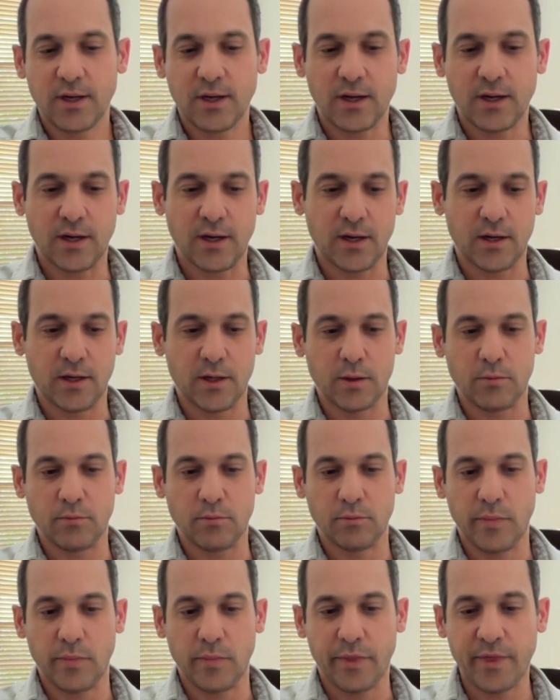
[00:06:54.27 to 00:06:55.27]

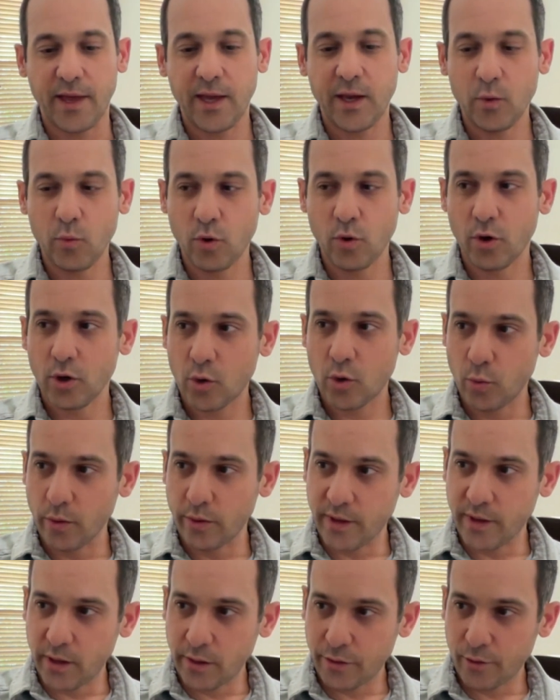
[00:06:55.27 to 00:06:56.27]
They work
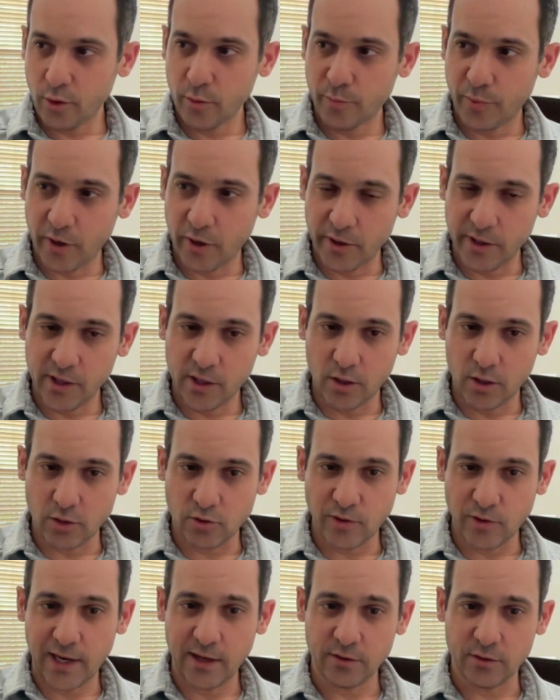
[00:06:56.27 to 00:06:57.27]
with a third-party
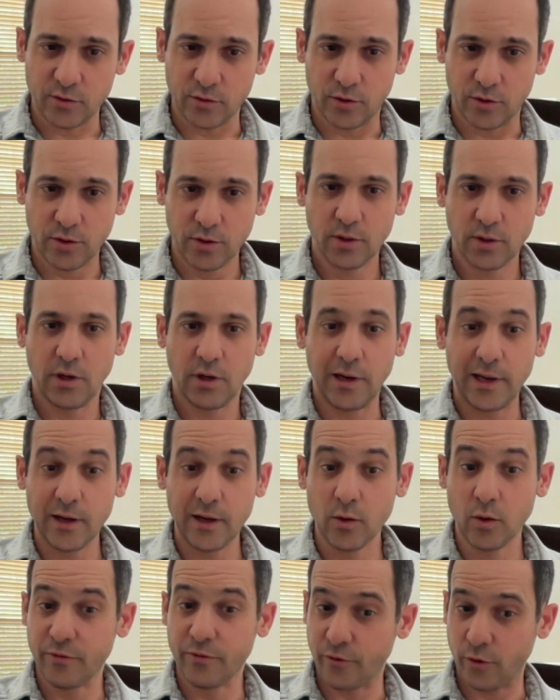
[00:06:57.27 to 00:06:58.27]
contractor,
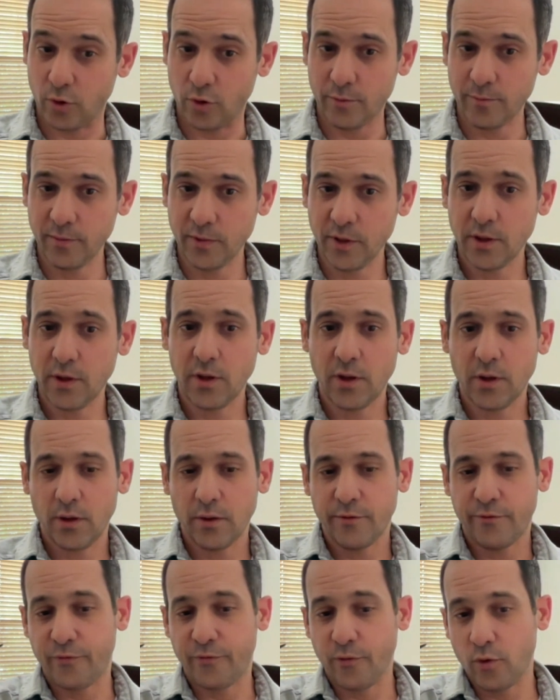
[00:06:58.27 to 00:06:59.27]
legal firm,
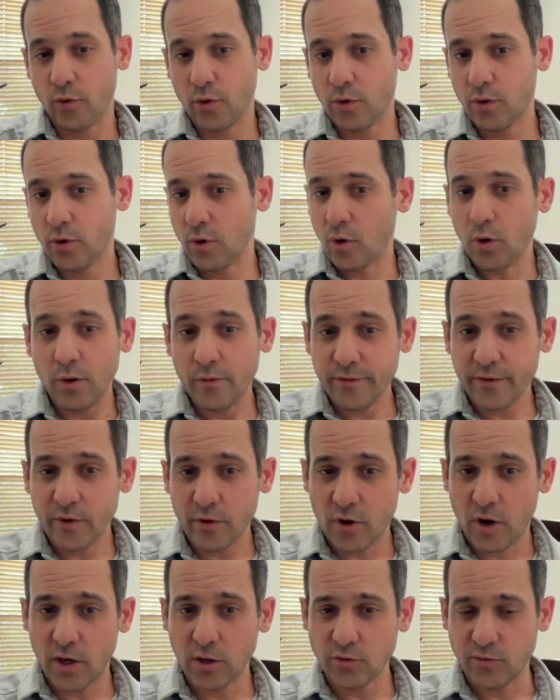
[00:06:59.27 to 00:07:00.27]
for all of
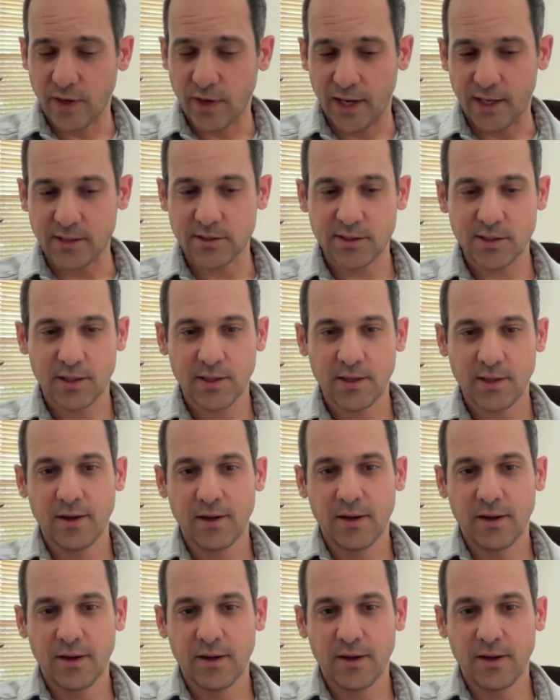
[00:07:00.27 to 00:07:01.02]
their contracts.